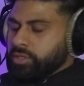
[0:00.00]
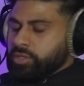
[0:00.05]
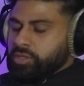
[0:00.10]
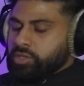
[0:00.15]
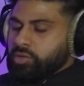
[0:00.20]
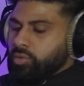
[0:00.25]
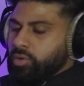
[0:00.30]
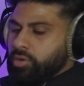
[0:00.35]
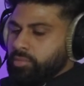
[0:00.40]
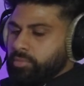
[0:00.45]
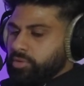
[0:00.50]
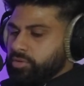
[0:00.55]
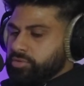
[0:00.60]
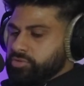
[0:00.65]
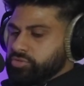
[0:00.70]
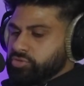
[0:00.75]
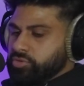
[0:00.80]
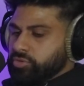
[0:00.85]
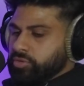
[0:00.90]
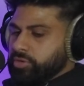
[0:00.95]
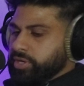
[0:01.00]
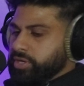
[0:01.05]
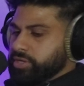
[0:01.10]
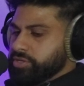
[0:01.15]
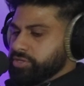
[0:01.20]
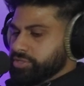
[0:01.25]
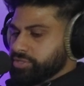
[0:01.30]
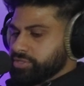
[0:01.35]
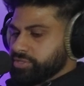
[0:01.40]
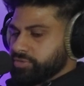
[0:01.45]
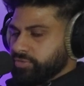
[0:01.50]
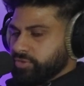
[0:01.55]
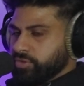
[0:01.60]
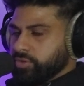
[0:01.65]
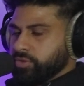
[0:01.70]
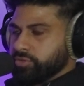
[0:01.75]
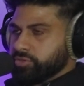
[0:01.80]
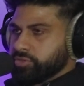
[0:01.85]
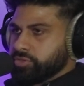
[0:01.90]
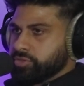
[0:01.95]
The Walmart story, just for
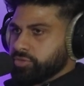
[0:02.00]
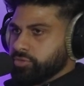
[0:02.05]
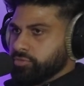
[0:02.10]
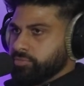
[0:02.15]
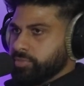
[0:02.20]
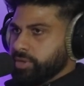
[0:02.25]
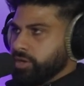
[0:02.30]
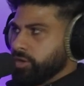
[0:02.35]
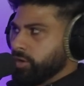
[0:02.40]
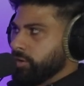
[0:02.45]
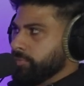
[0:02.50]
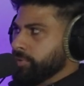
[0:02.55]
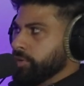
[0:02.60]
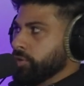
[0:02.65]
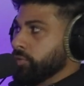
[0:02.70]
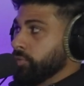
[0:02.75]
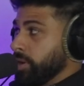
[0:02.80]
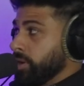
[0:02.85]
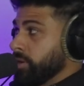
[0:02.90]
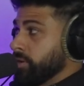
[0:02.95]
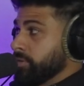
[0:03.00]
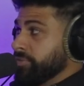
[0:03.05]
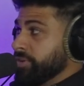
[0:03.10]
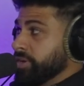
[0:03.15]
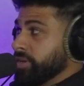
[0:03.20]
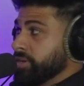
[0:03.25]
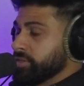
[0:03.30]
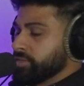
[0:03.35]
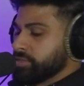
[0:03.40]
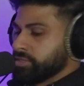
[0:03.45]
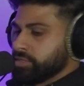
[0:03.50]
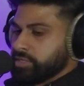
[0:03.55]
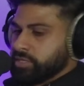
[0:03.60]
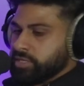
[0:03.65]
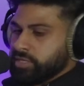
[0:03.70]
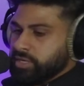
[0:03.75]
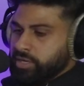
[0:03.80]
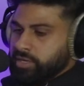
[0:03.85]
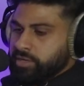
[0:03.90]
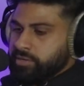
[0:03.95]
those who may not be aware of it,
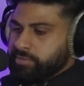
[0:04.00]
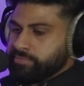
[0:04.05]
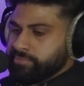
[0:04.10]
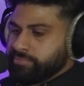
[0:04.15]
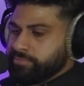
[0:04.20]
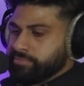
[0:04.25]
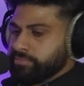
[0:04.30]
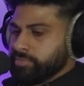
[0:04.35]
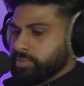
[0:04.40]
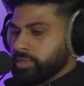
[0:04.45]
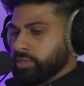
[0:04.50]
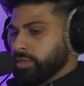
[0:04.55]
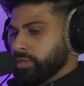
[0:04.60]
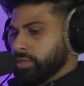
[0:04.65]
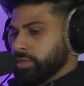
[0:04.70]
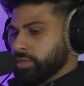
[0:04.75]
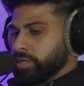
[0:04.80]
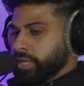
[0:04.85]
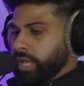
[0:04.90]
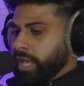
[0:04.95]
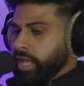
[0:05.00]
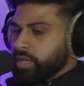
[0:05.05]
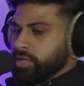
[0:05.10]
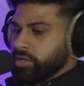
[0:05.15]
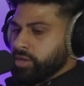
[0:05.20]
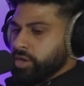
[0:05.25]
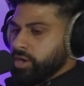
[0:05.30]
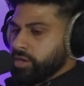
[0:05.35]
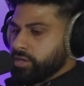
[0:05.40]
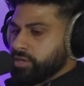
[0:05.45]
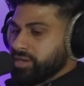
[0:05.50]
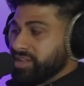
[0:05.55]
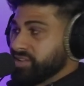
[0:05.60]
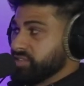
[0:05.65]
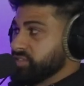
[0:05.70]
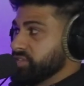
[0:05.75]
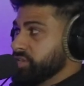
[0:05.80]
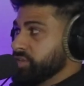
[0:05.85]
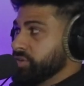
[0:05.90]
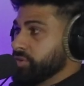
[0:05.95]
a young
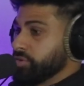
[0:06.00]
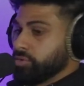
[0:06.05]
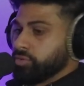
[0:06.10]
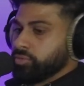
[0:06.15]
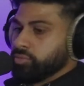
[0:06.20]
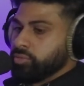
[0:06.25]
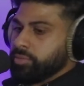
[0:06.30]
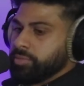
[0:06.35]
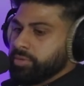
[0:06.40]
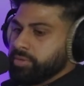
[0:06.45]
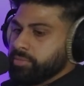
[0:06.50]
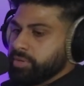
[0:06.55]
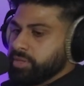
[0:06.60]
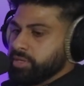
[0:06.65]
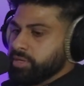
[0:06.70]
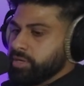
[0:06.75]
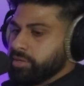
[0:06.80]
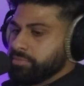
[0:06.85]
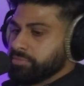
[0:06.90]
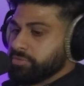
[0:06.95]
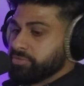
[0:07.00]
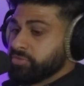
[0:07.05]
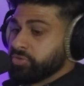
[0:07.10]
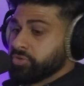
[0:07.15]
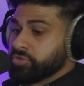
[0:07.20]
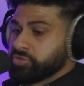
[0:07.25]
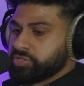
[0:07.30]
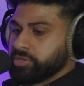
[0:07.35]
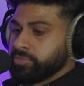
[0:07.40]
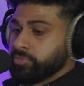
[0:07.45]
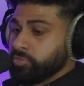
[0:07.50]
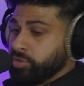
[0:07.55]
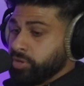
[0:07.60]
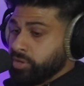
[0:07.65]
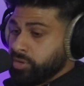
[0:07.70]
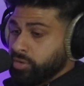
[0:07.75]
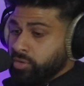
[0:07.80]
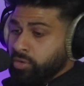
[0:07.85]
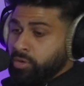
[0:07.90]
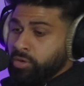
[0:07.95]
19-year-old woman by the name of
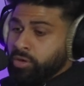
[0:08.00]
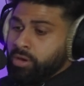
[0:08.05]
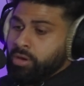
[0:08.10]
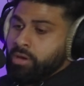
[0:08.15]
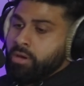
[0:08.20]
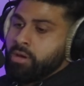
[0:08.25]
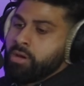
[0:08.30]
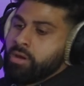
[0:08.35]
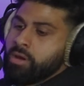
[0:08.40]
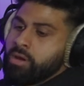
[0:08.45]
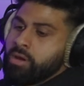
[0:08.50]
Gursimran Kaur